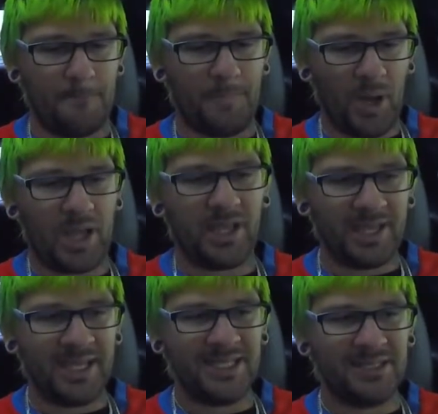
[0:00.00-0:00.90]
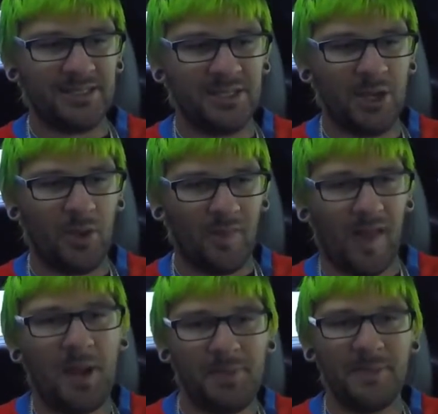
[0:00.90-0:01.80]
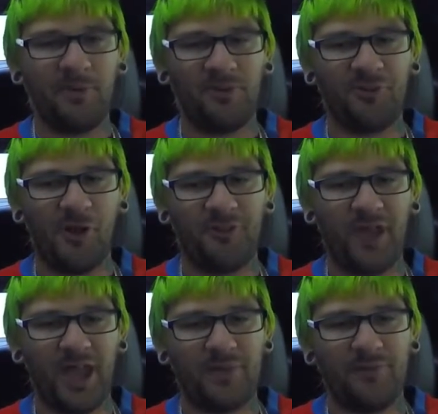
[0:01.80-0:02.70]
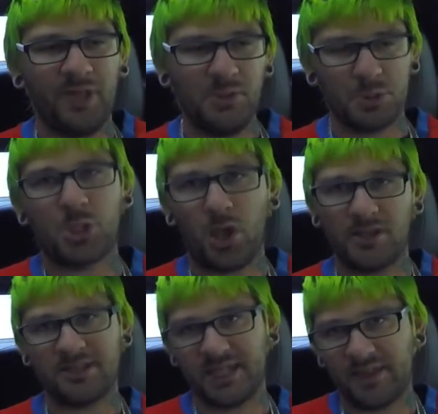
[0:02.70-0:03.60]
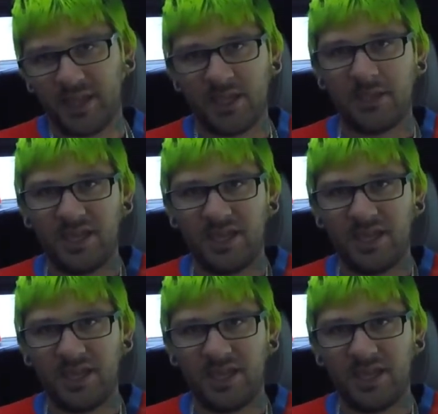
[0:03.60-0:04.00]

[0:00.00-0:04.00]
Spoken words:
But he, you know, a lot of people thought that he was trying to say that